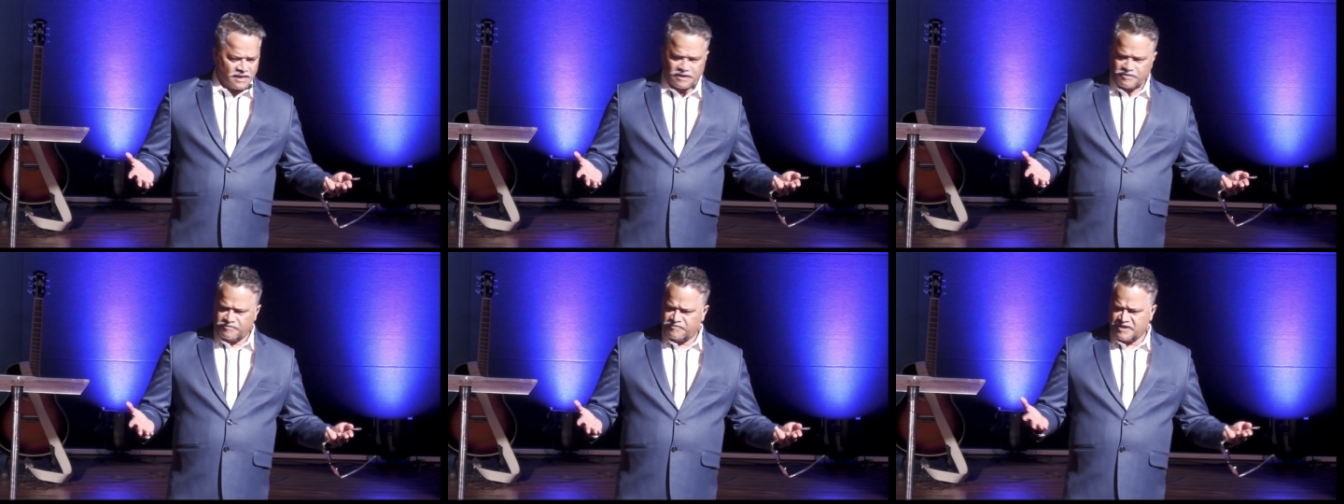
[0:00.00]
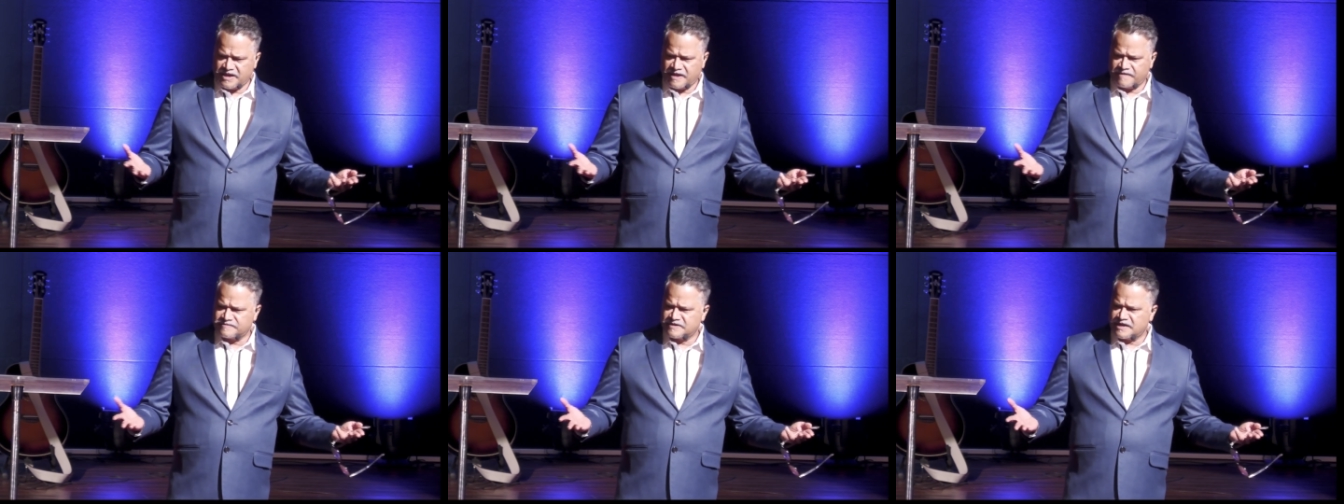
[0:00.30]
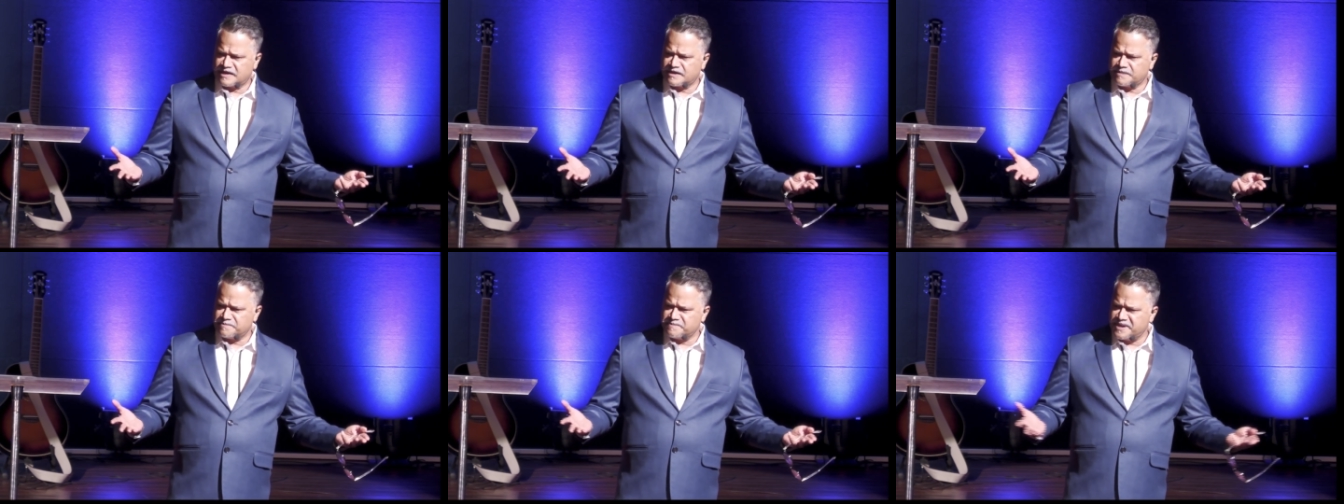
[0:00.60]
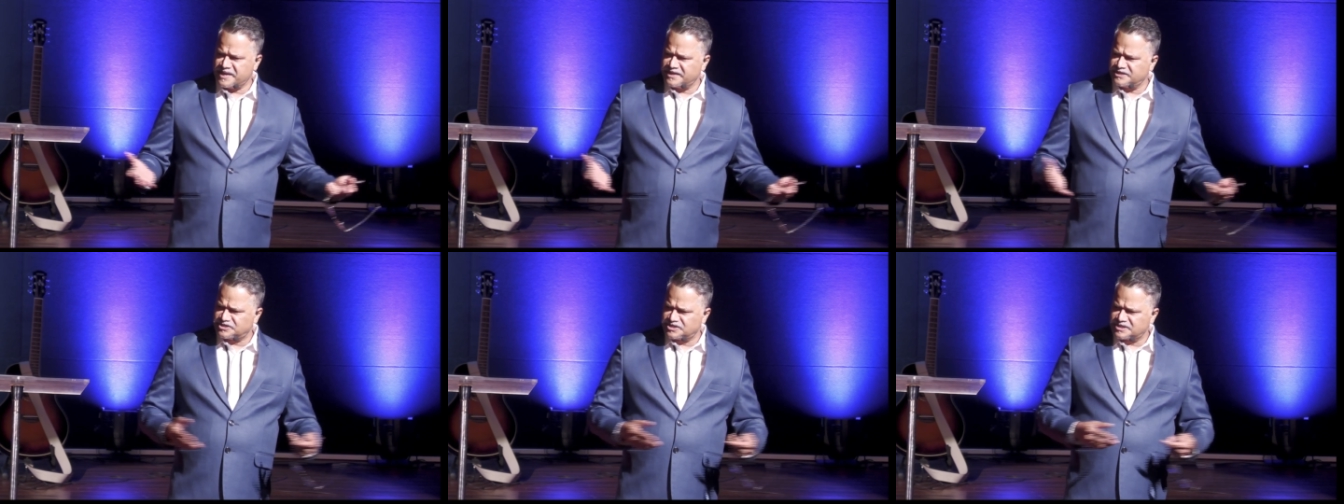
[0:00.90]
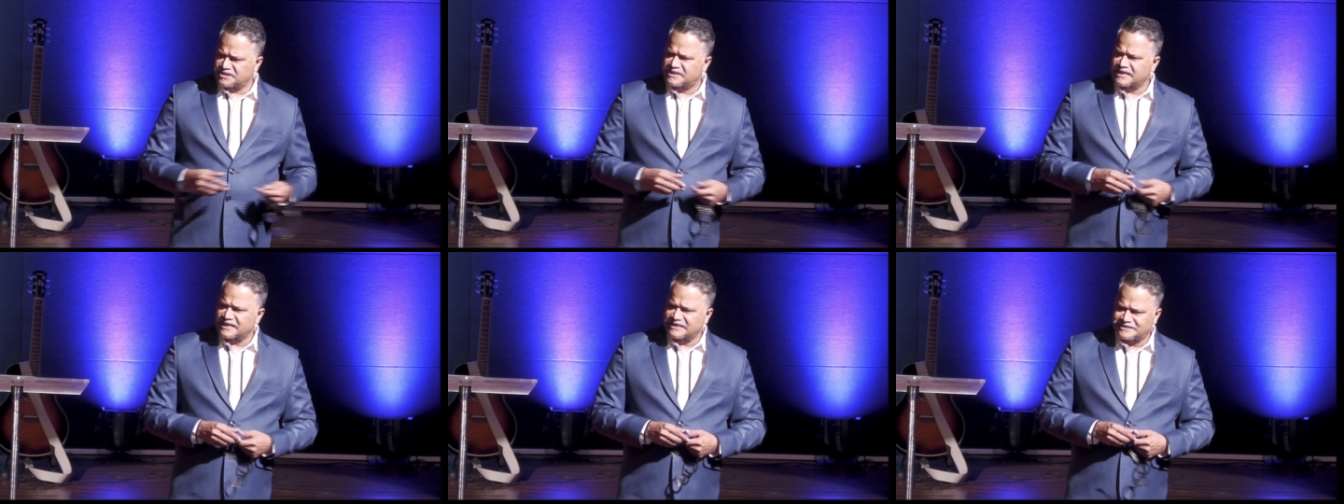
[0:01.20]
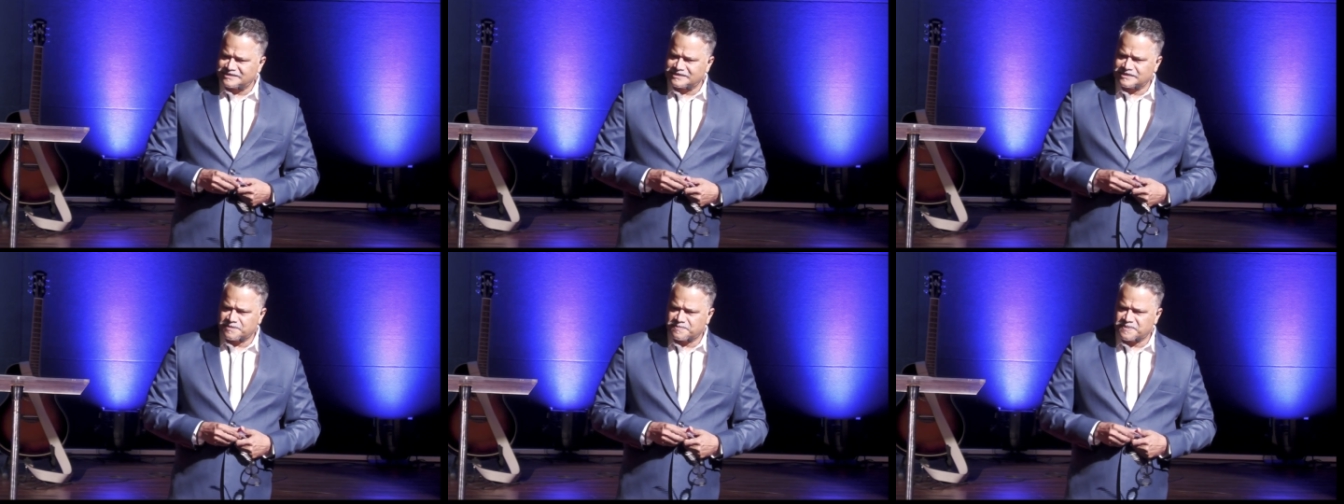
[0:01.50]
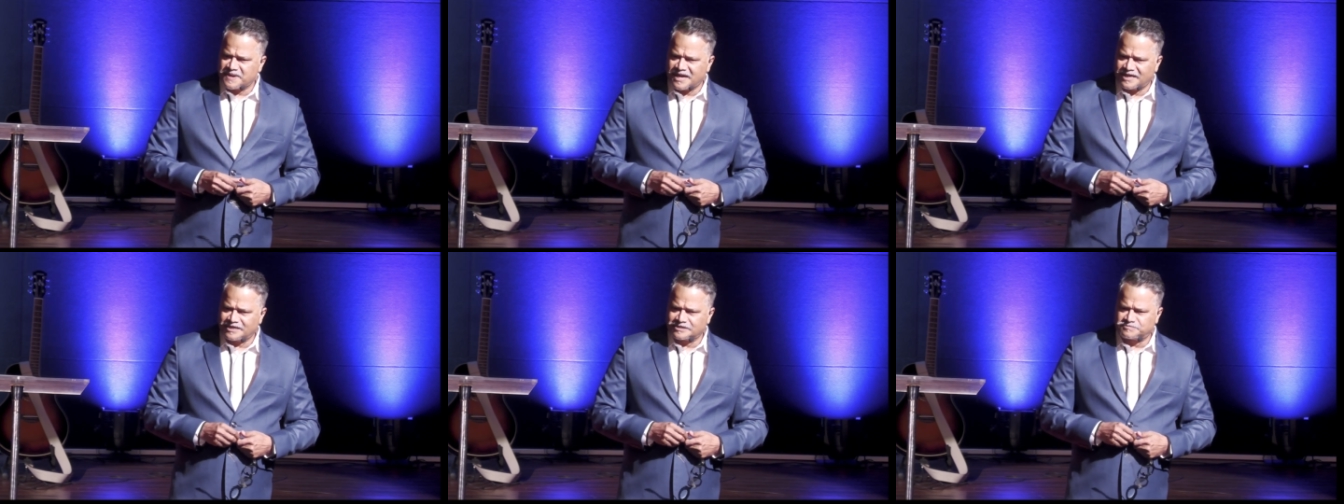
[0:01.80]
We have done amazing things in the
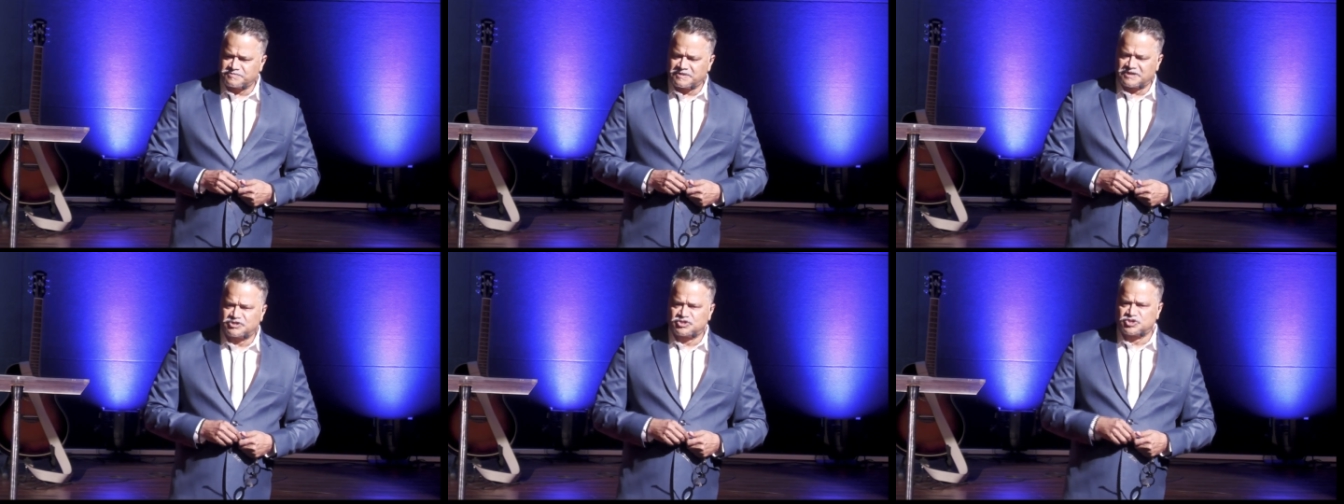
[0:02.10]
past, but